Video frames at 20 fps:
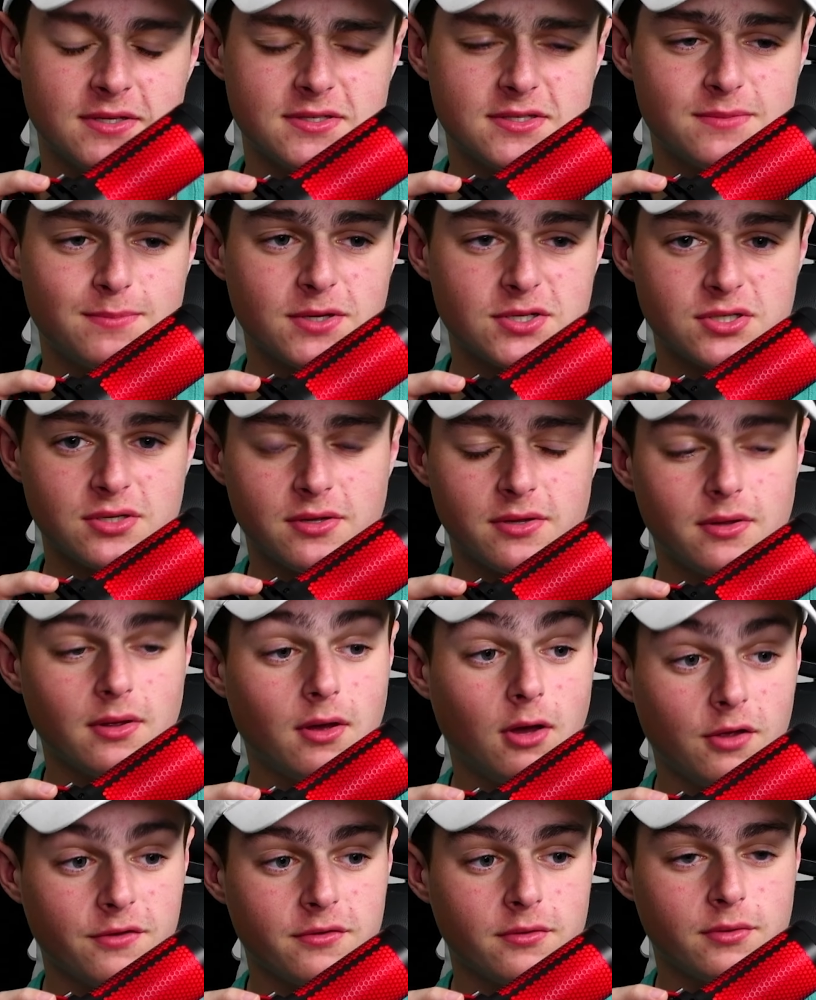Especially
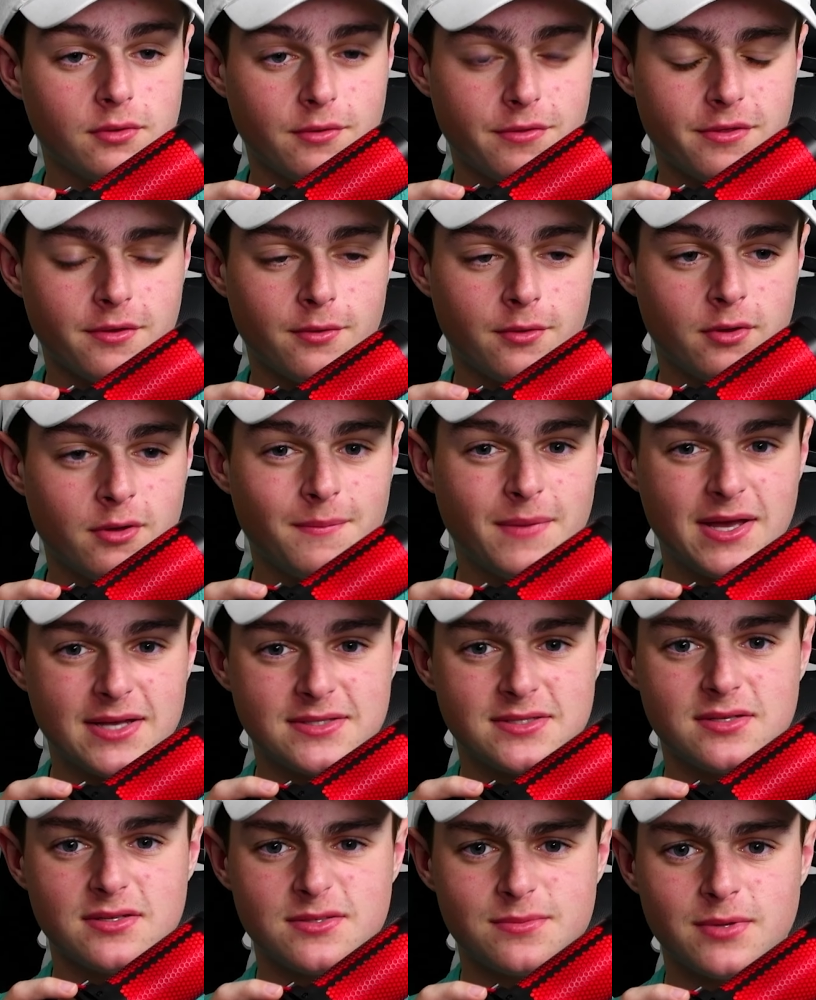also your Ethereum has
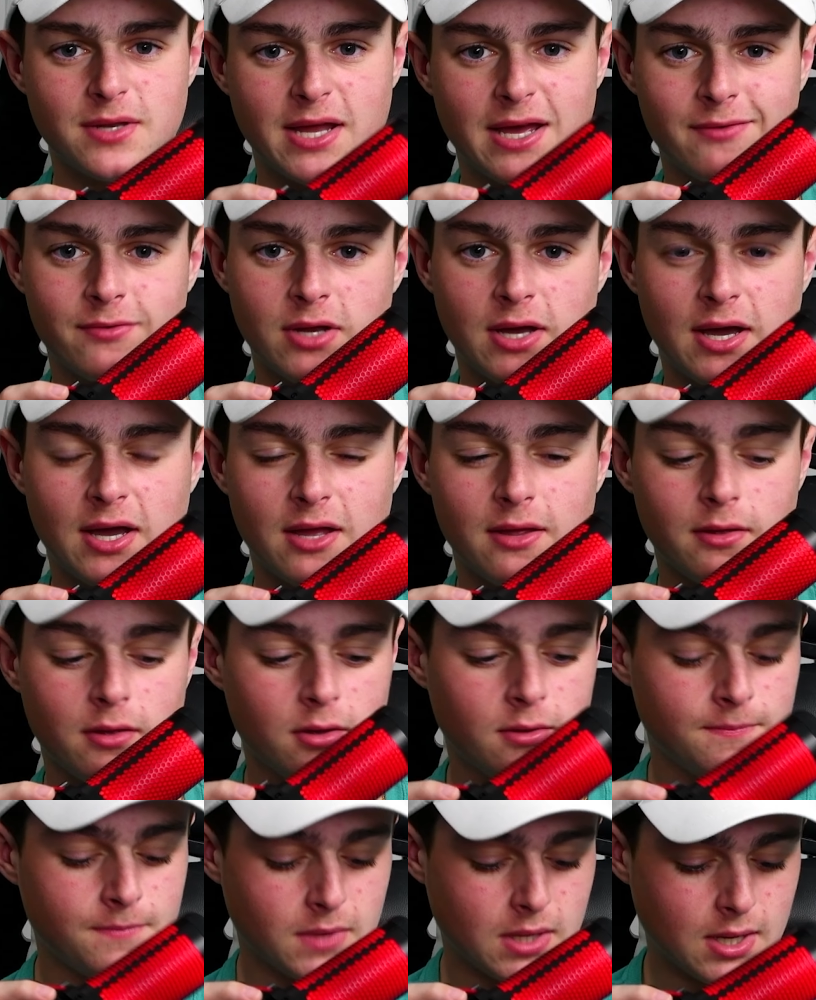has been having a high
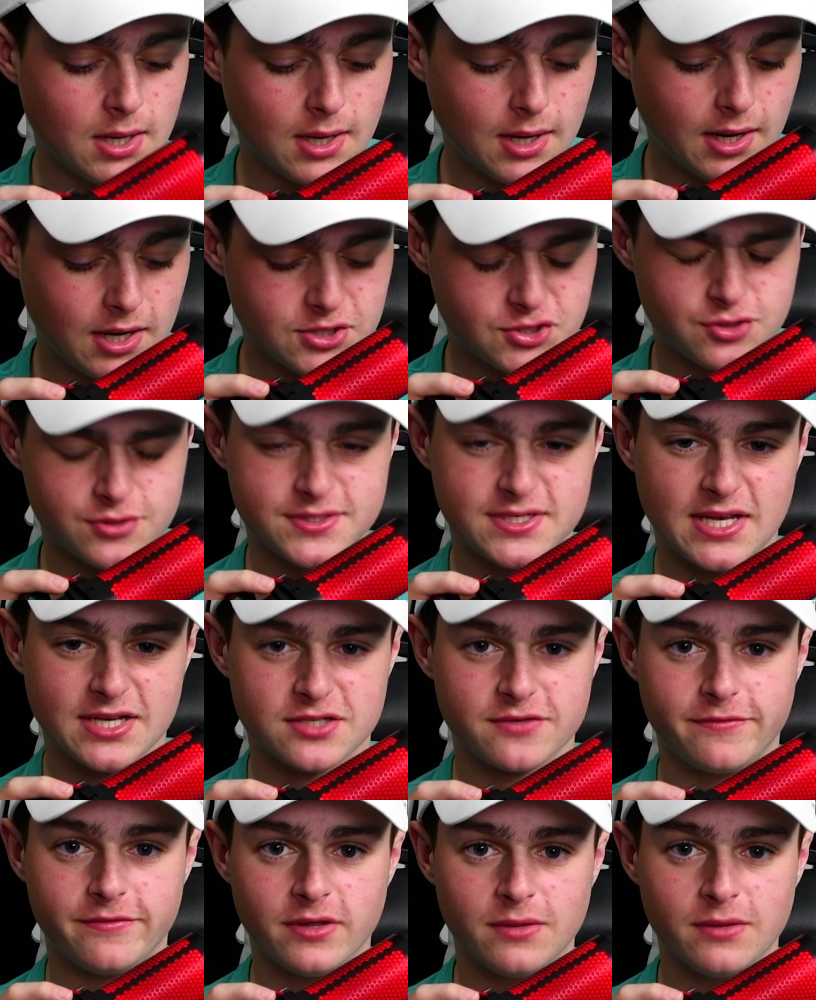um, high transaction fee.